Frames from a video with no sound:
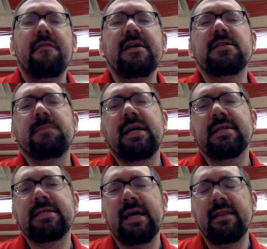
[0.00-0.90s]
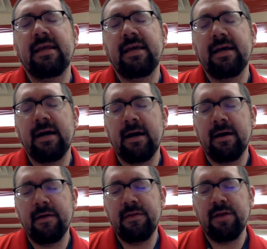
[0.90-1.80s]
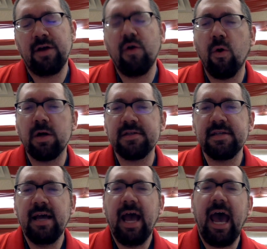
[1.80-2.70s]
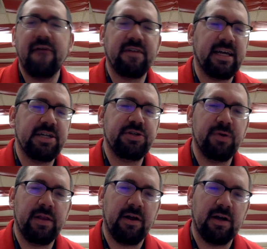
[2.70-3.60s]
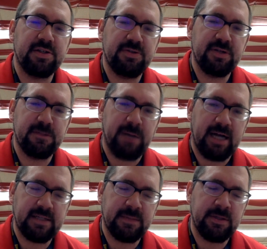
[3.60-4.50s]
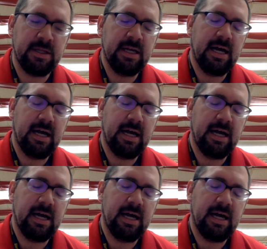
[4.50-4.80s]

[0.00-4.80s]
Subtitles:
This means that the courts have to get you in there as soon as possible